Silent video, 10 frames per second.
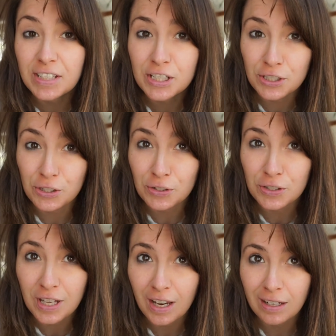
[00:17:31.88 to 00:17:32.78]
It's
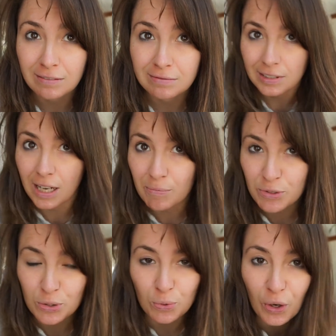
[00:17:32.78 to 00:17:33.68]
Thursday. I'm
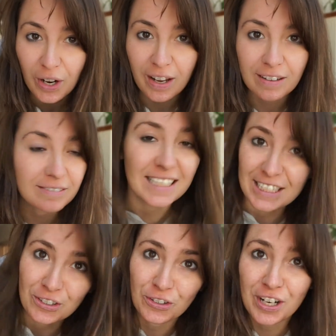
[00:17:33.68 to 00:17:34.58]
still working.
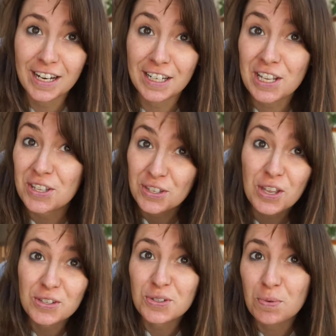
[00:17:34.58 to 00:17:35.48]
Internet is
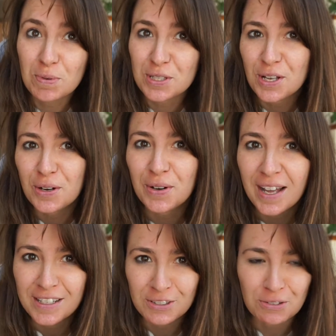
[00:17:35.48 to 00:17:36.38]
super slow
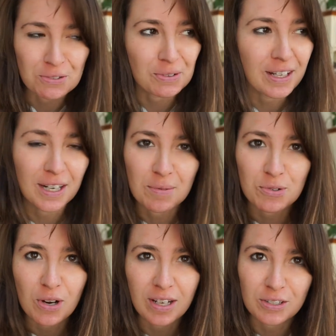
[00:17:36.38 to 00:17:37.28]
as usual, and I'm
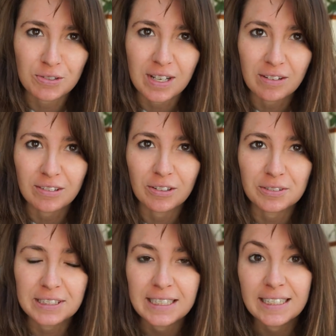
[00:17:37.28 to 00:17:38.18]
trying to
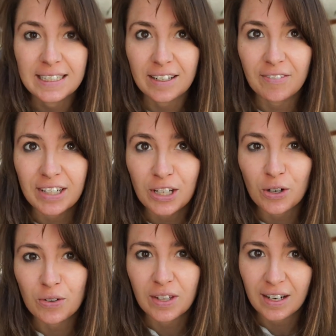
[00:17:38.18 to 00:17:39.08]
download a
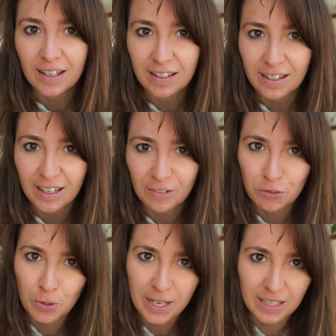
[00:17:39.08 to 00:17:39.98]
video that I then have
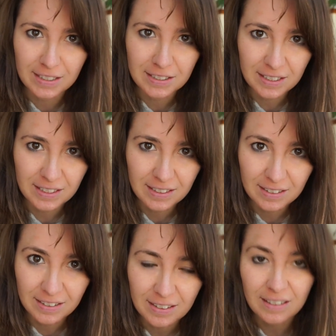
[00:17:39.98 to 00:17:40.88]
to edit
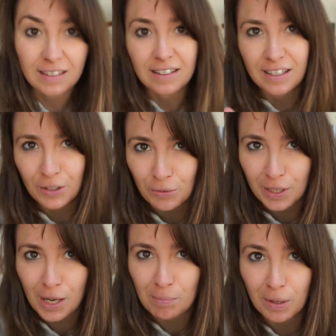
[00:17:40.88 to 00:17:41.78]
and
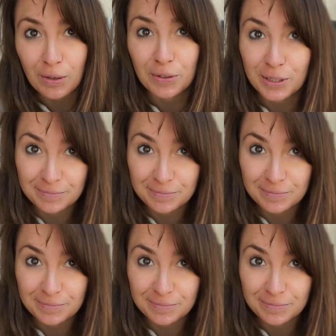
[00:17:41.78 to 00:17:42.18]
re-upload.